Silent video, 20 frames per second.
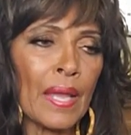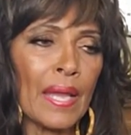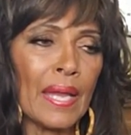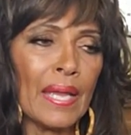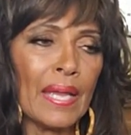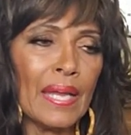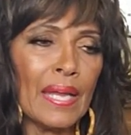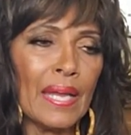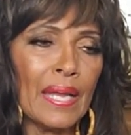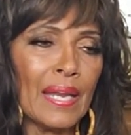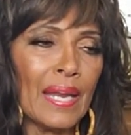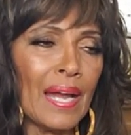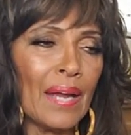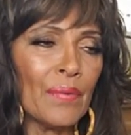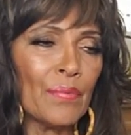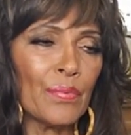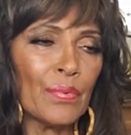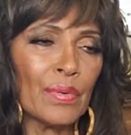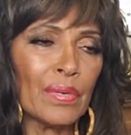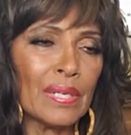and I
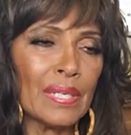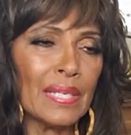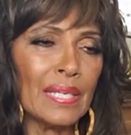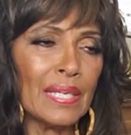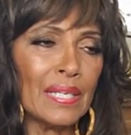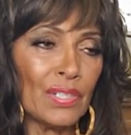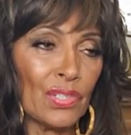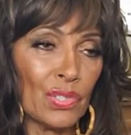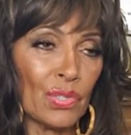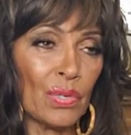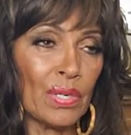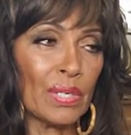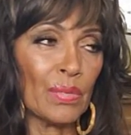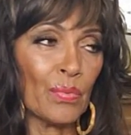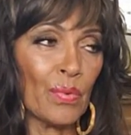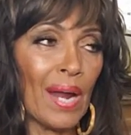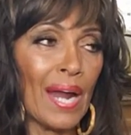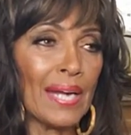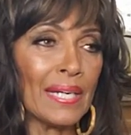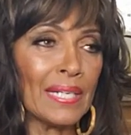really enjoyed
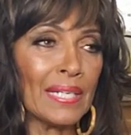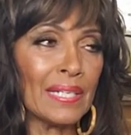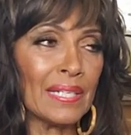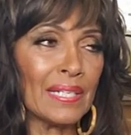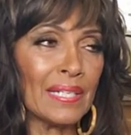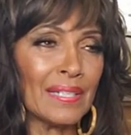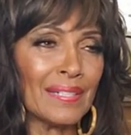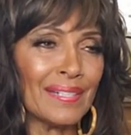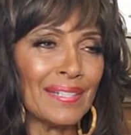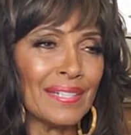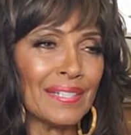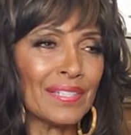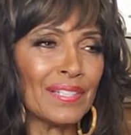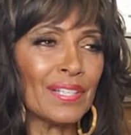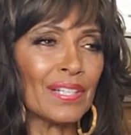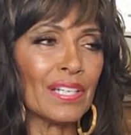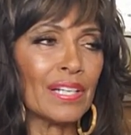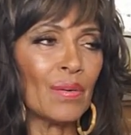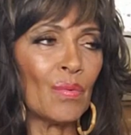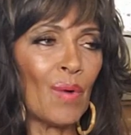writing it. It
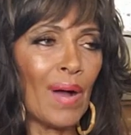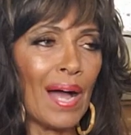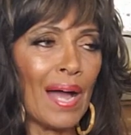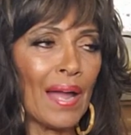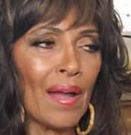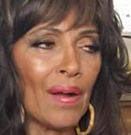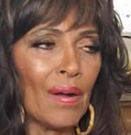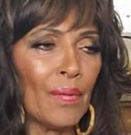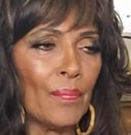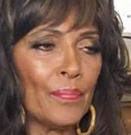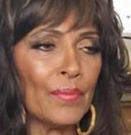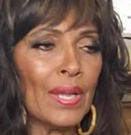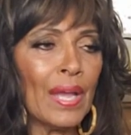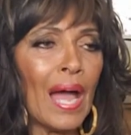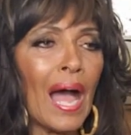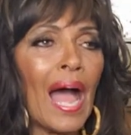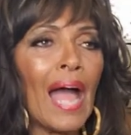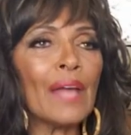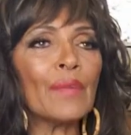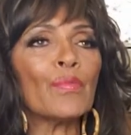took a while.
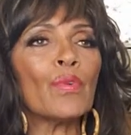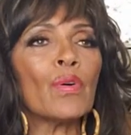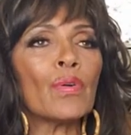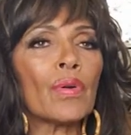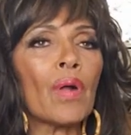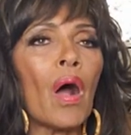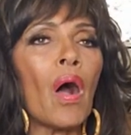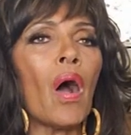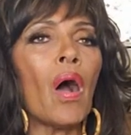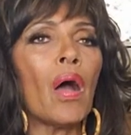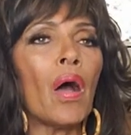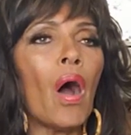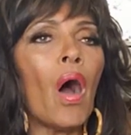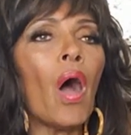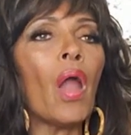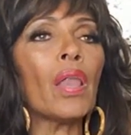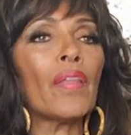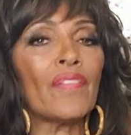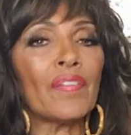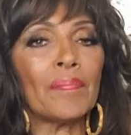I wrote
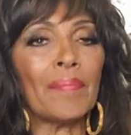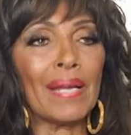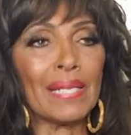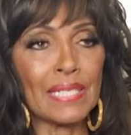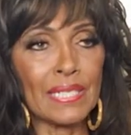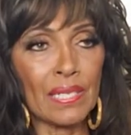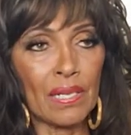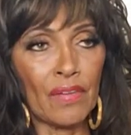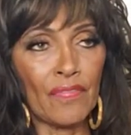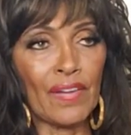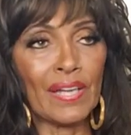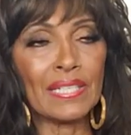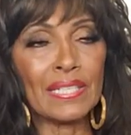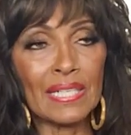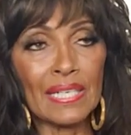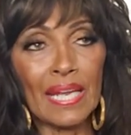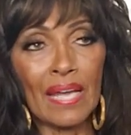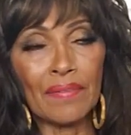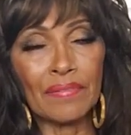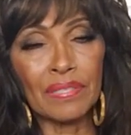all of it myself. I
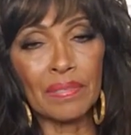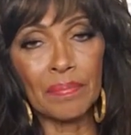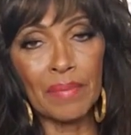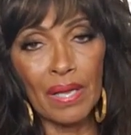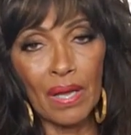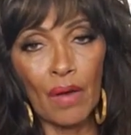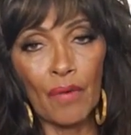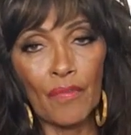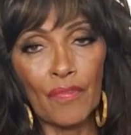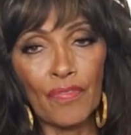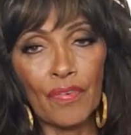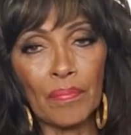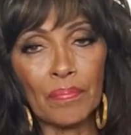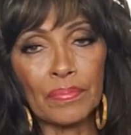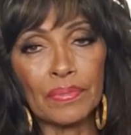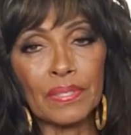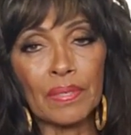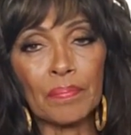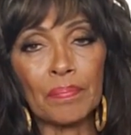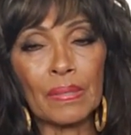did have some help from
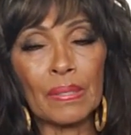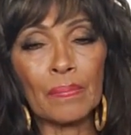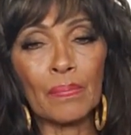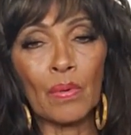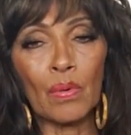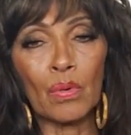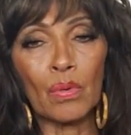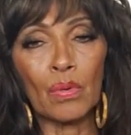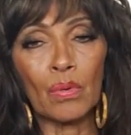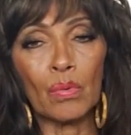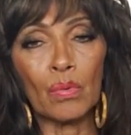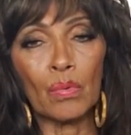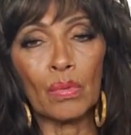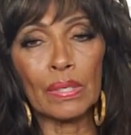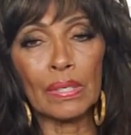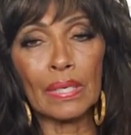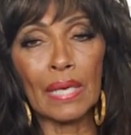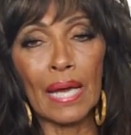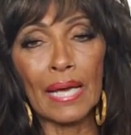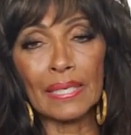some people
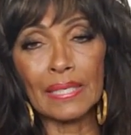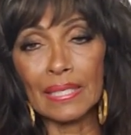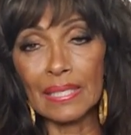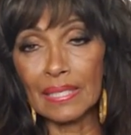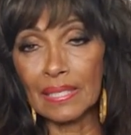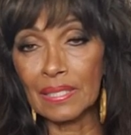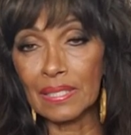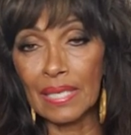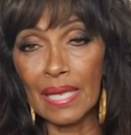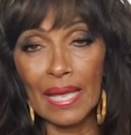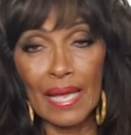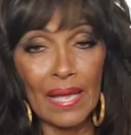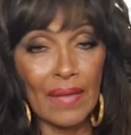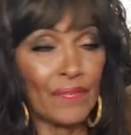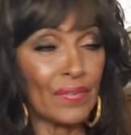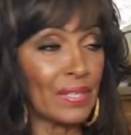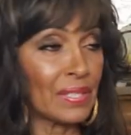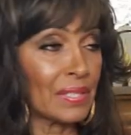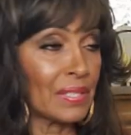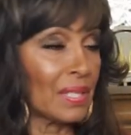when I needed to have
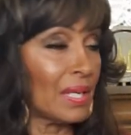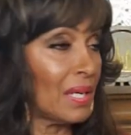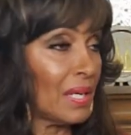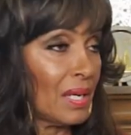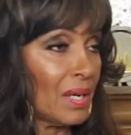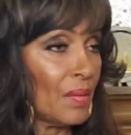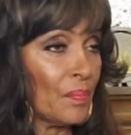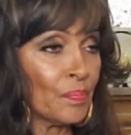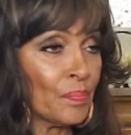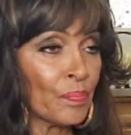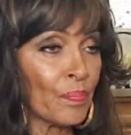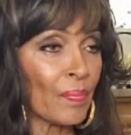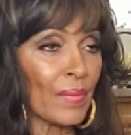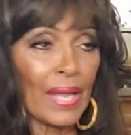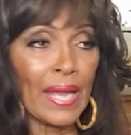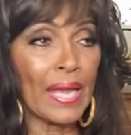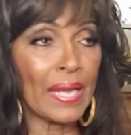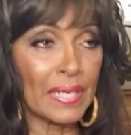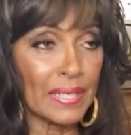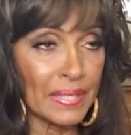it
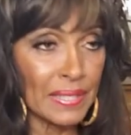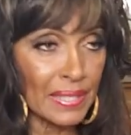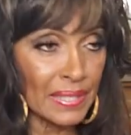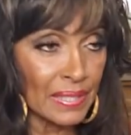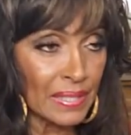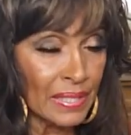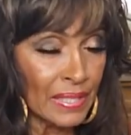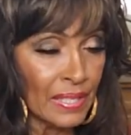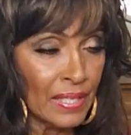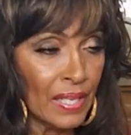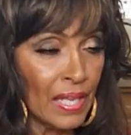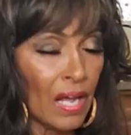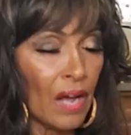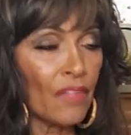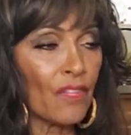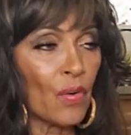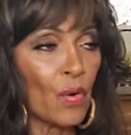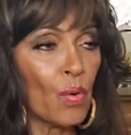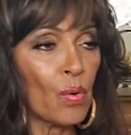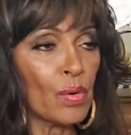edited,
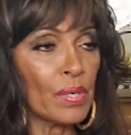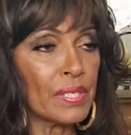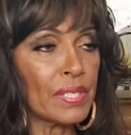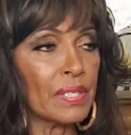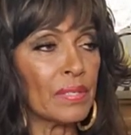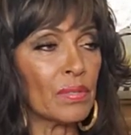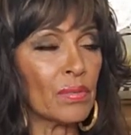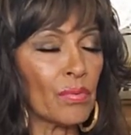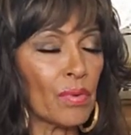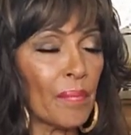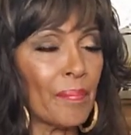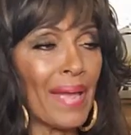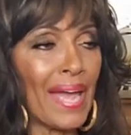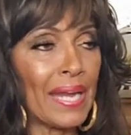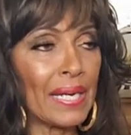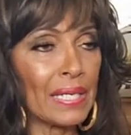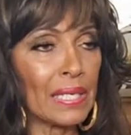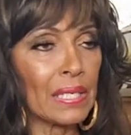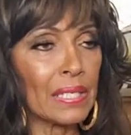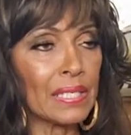of course, and
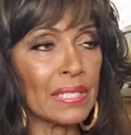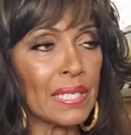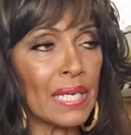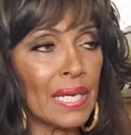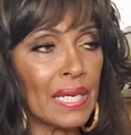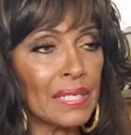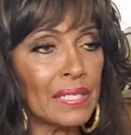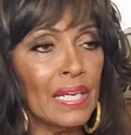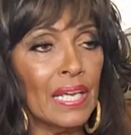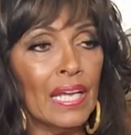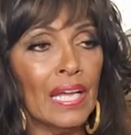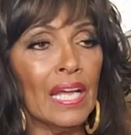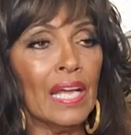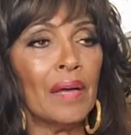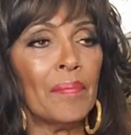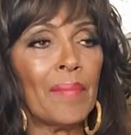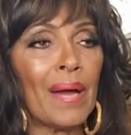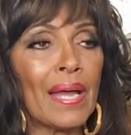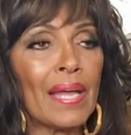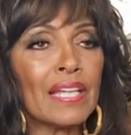grammatically done.
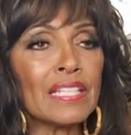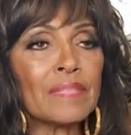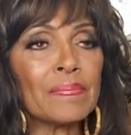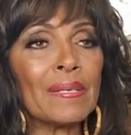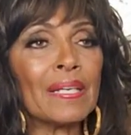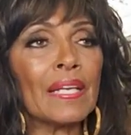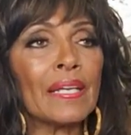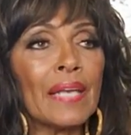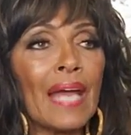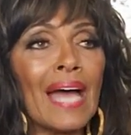My husband and